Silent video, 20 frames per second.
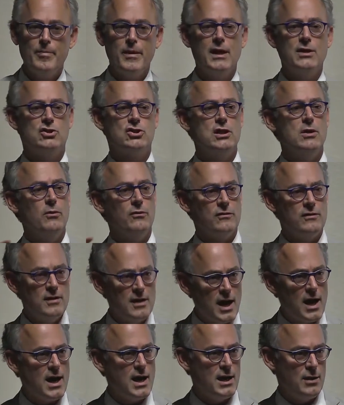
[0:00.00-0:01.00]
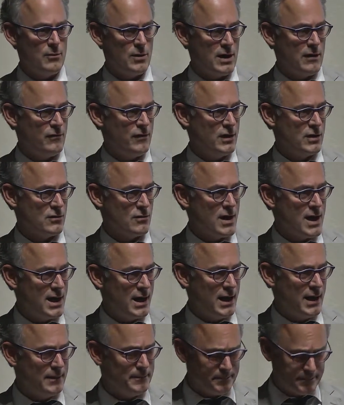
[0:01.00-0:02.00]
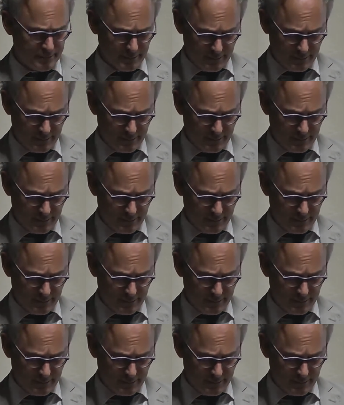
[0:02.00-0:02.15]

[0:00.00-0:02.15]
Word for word: and she was nine when I finished writing it.